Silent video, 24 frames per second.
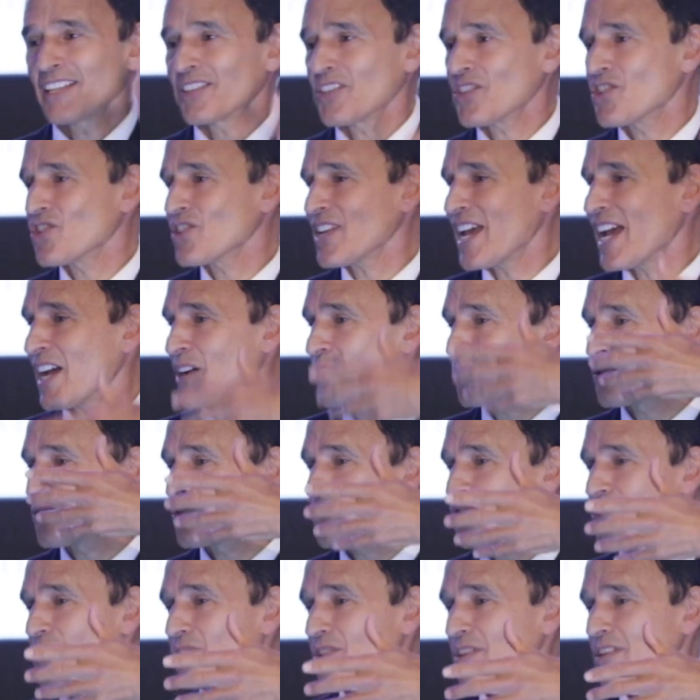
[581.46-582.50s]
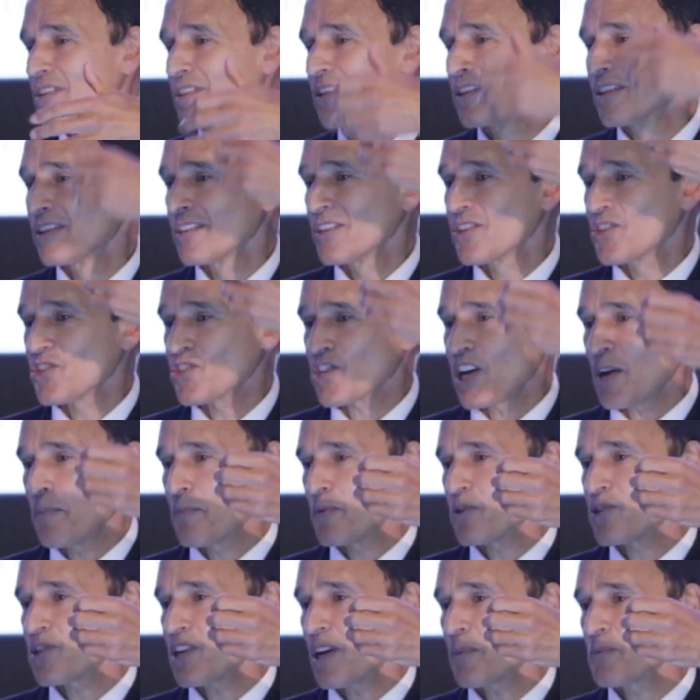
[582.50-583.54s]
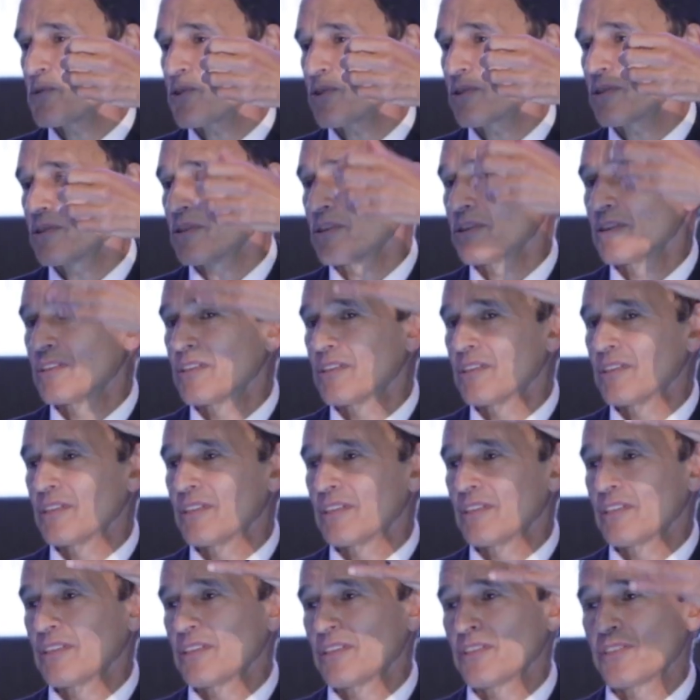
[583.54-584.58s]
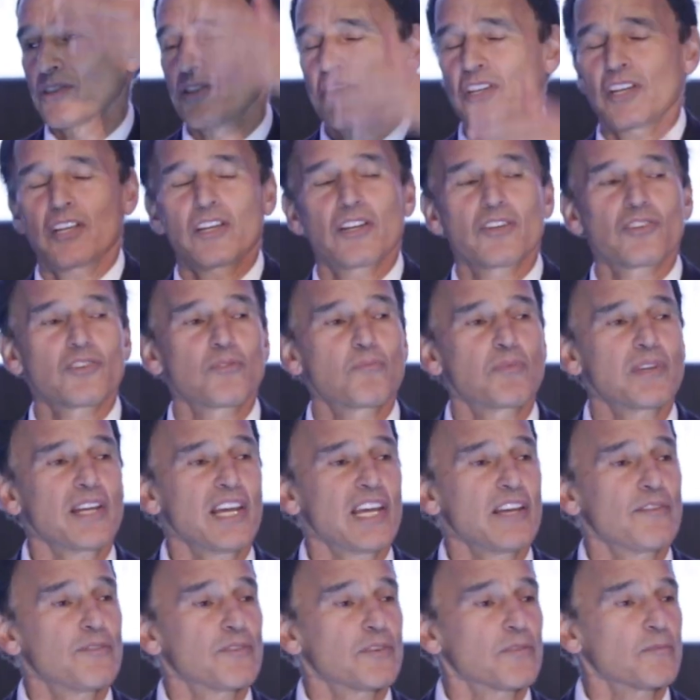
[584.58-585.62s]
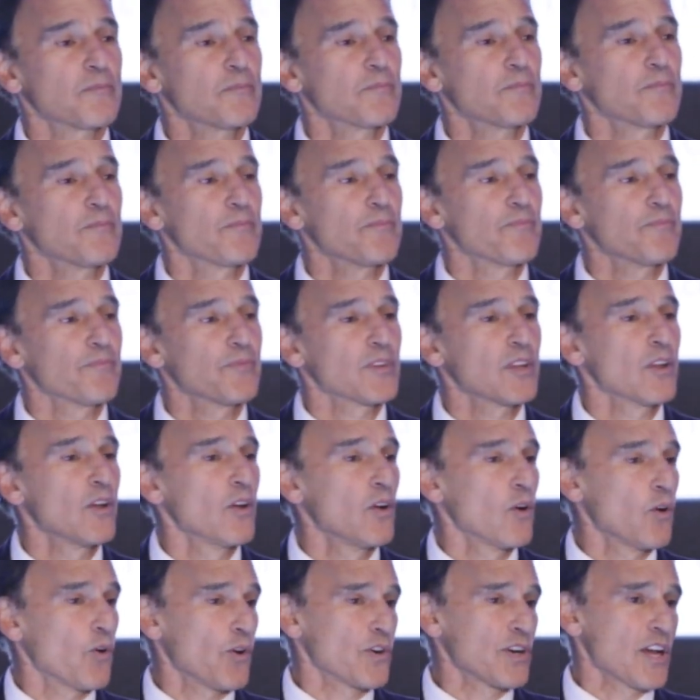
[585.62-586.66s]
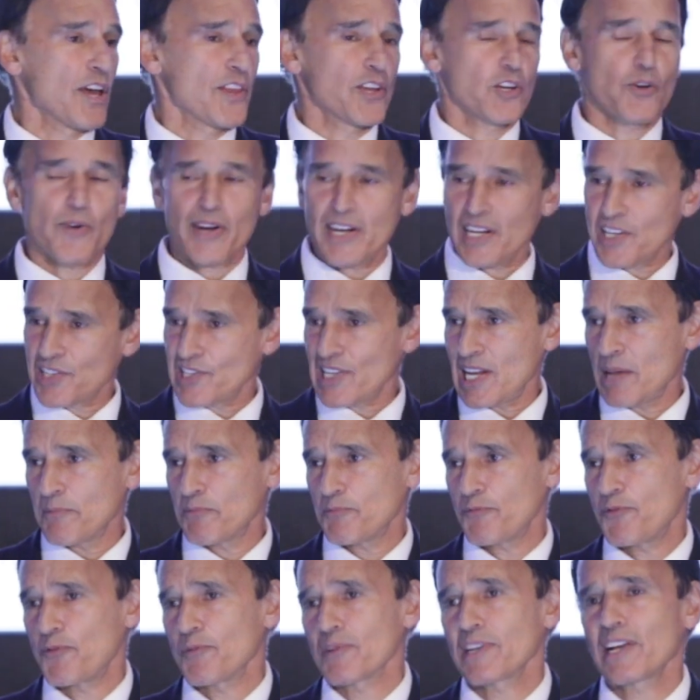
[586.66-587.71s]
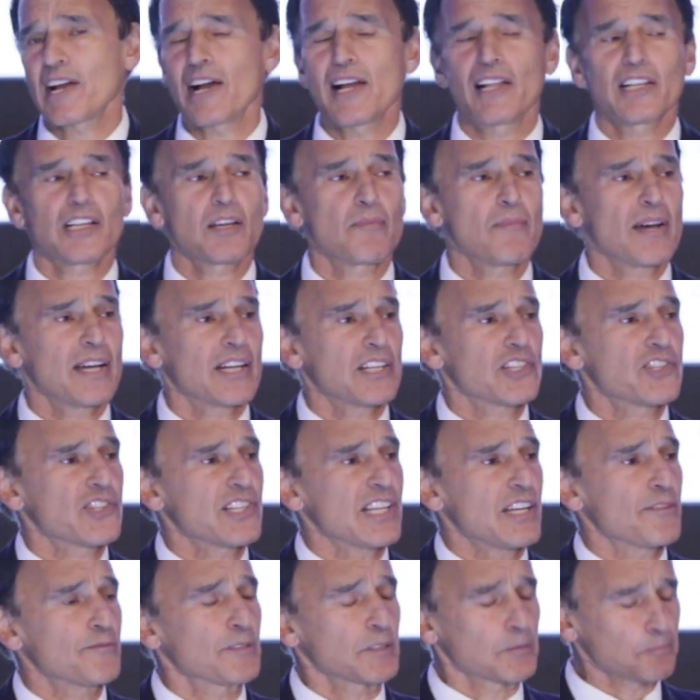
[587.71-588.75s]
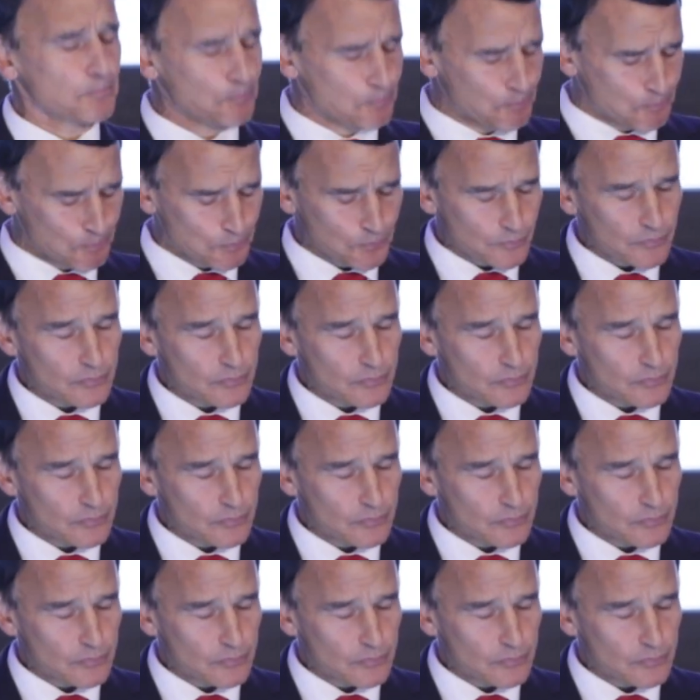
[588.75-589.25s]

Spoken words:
not the sounds, shape perception, change behavior. Or another great example from a colleague of mine at Stanford.